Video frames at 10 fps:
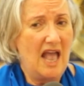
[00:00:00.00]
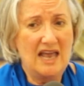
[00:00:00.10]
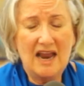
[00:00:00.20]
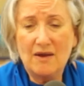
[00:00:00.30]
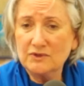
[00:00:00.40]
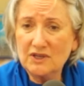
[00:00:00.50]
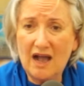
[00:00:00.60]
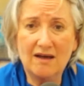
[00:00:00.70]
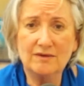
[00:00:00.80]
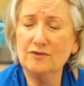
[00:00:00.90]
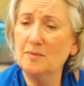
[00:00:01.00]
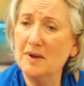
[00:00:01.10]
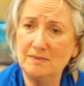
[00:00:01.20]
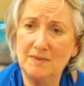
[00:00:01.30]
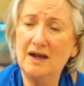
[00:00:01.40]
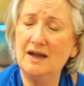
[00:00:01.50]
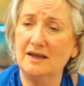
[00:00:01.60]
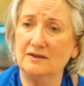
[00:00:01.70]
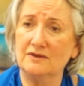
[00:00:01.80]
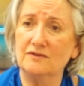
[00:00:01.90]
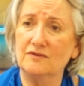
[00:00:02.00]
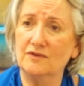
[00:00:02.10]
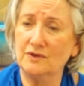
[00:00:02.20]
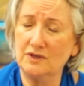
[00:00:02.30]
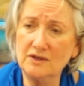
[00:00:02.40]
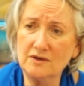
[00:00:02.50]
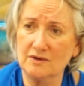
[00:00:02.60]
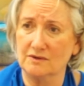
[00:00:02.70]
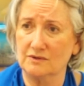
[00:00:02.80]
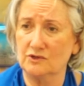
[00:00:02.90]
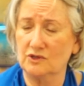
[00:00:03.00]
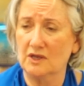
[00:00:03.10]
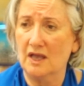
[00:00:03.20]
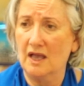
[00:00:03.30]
And I was out of my mind for years.